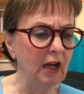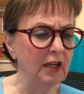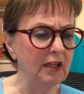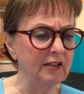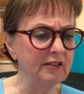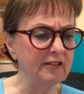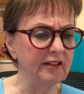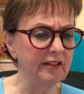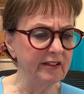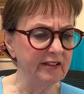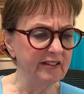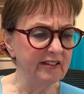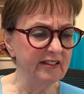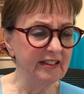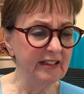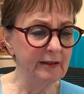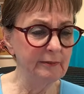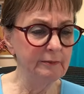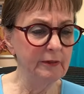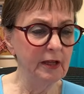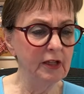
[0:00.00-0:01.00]
Is it a
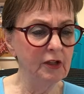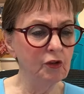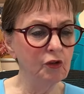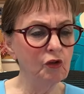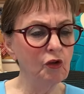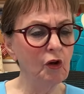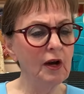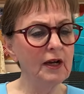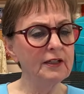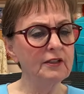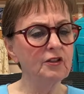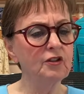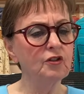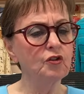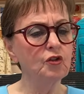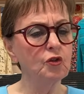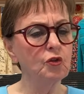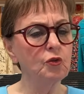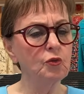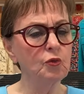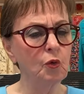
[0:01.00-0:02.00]
seam that you're trying to
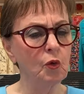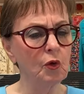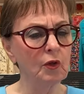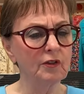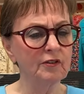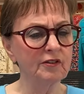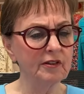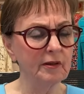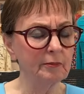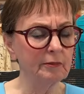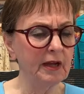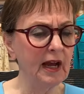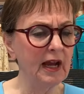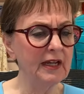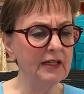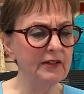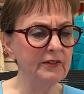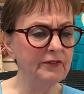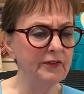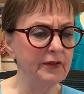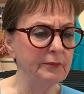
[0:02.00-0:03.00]
do or some
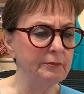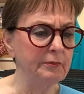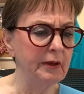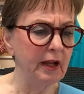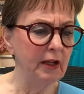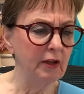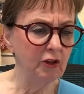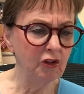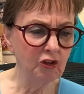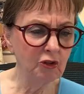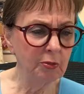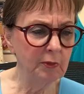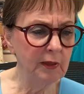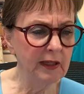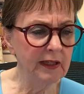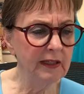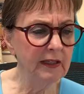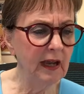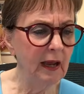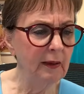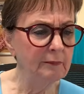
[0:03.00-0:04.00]
kind of
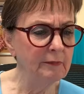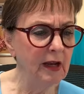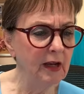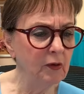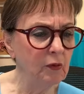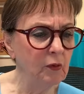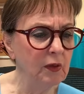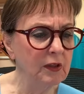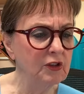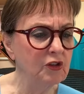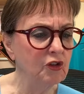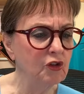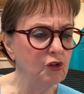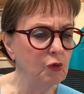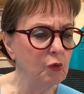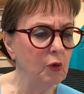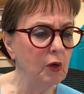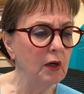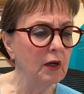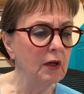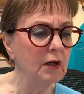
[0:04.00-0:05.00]
embellishment? I'm not quite
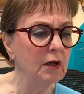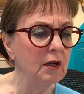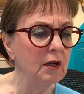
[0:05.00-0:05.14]
sure.